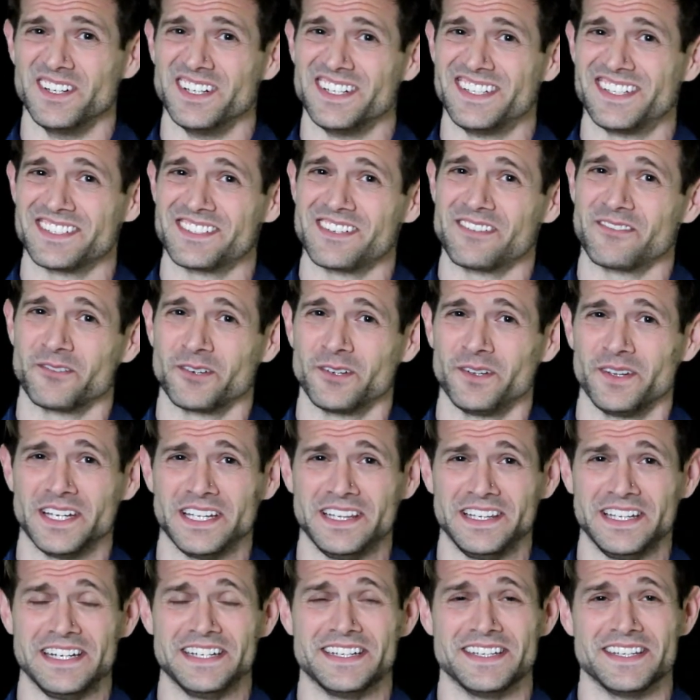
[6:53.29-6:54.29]
it doesn't
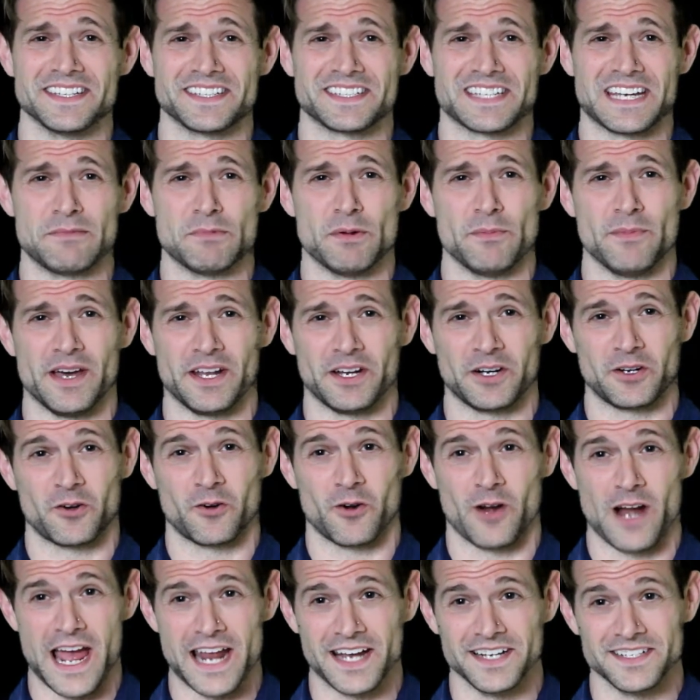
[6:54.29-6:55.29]
really lead to the same amount of
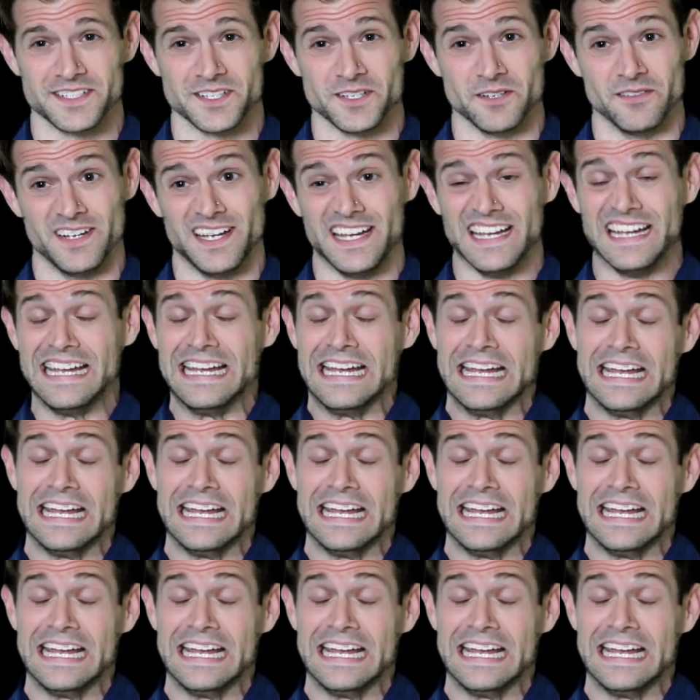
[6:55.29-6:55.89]
gratitude.